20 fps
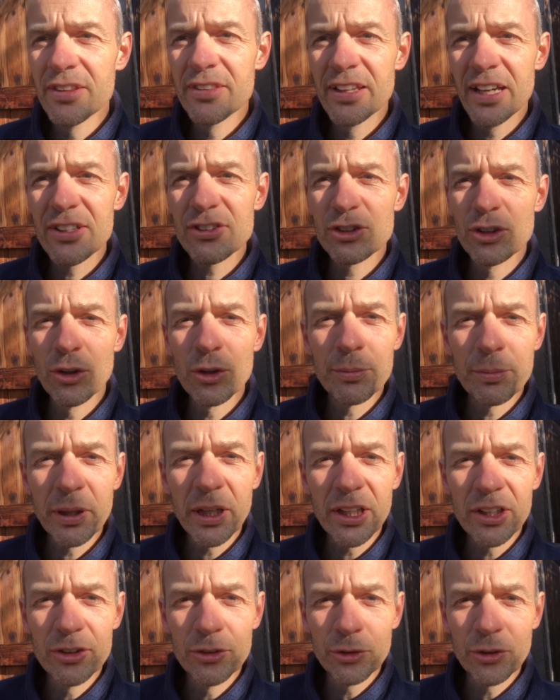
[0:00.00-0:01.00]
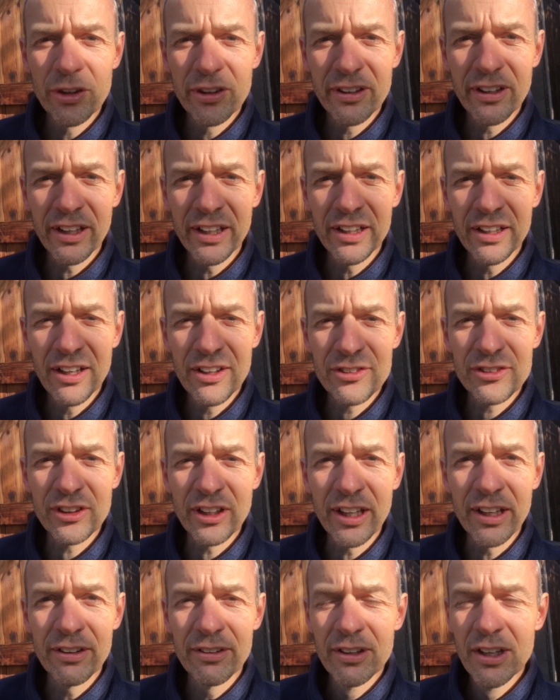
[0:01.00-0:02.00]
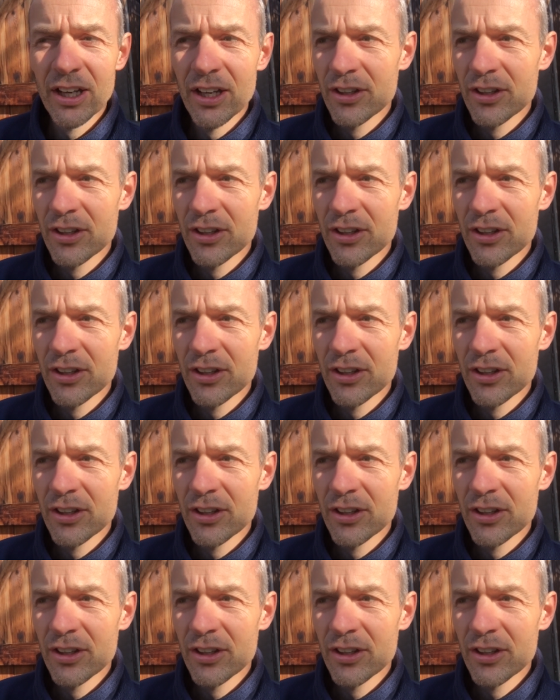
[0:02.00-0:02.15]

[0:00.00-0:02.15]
that's got to be a good thing, hasn't it?